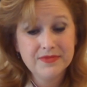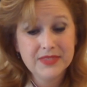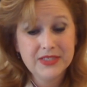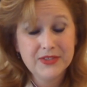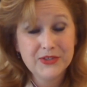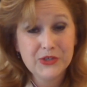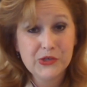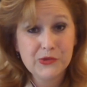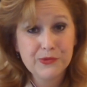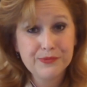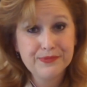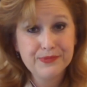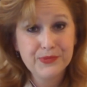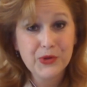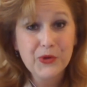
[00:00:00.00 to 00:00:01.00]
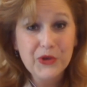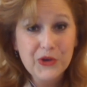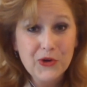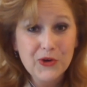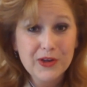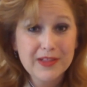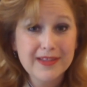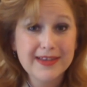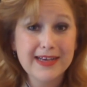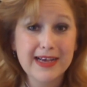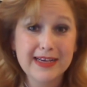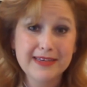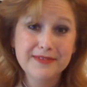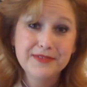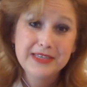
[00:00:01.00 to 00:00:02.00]
So, brokenheartedly, I
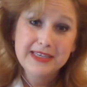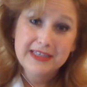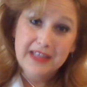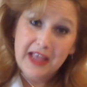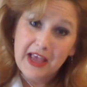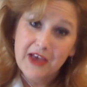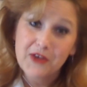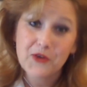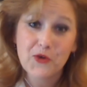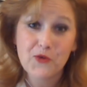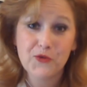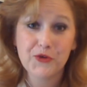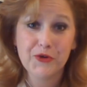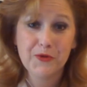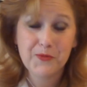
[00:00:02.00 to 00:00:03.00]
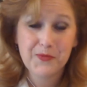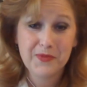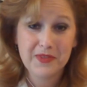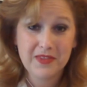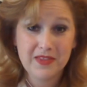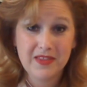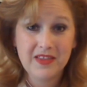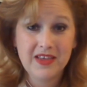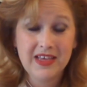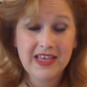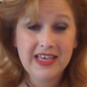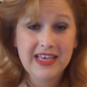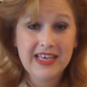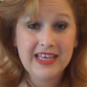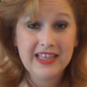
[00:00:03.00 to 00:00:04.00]
hand over
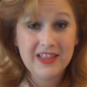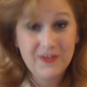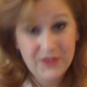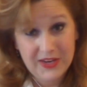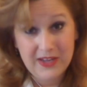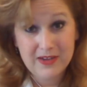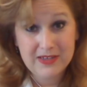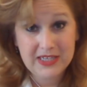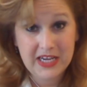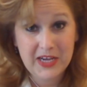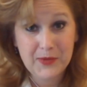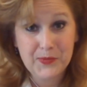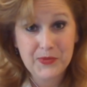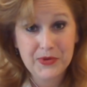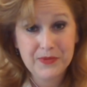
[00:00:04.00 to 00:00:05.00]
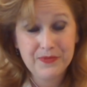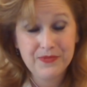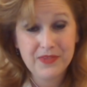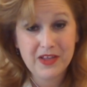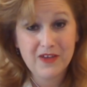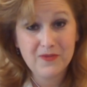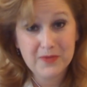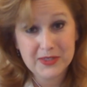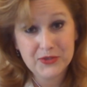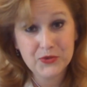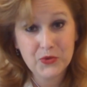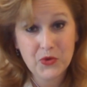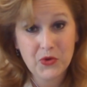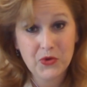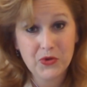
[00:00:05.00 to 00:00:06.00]
the videotape of Mitchell
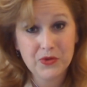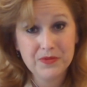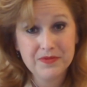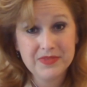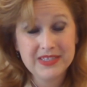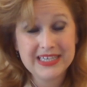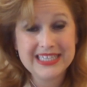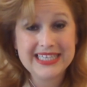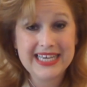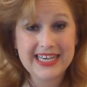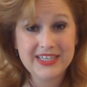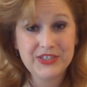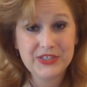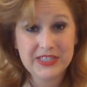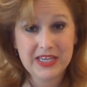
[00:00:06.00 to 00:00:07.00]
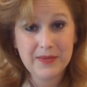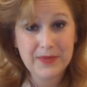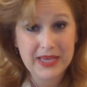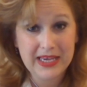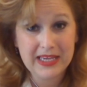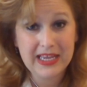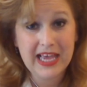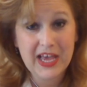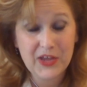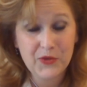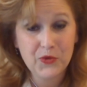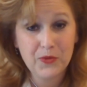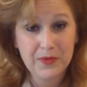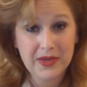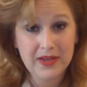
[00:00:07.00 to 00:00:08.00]
Cole at the HCMA annual
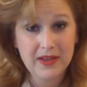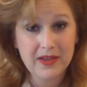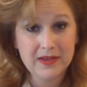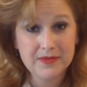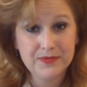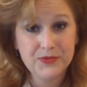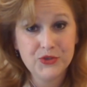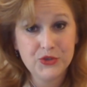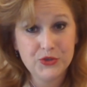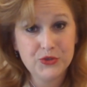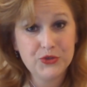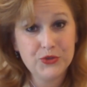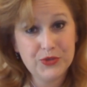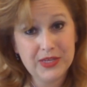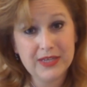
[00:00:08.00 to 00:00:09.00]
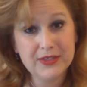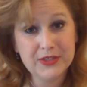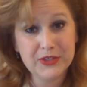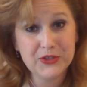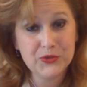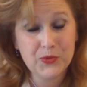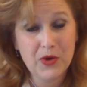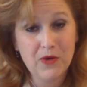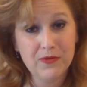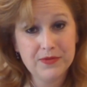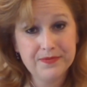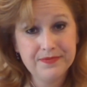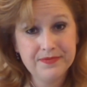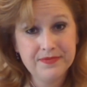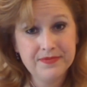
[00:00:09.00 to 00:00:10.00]
meeting, June 2012.
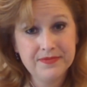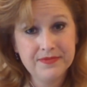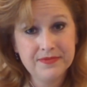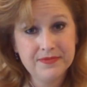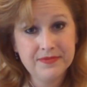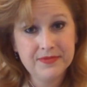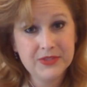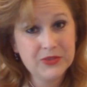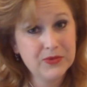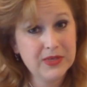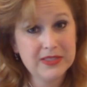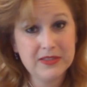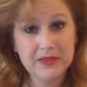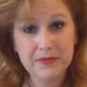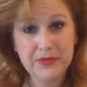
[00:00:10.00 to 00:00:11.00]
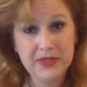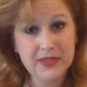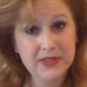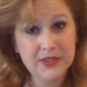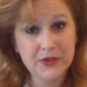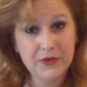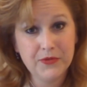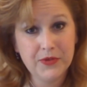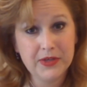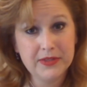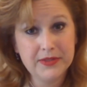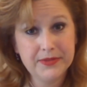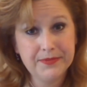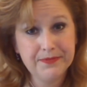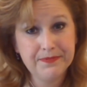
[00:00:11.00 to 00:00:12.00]
Rest in peace, dear friend.
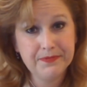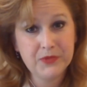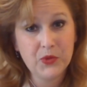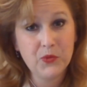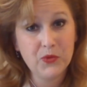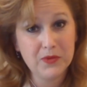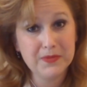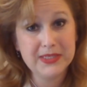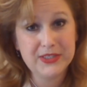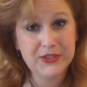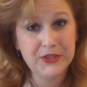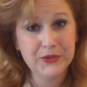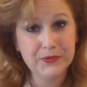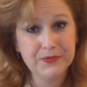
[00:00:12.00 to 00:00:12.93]
We'll miss you.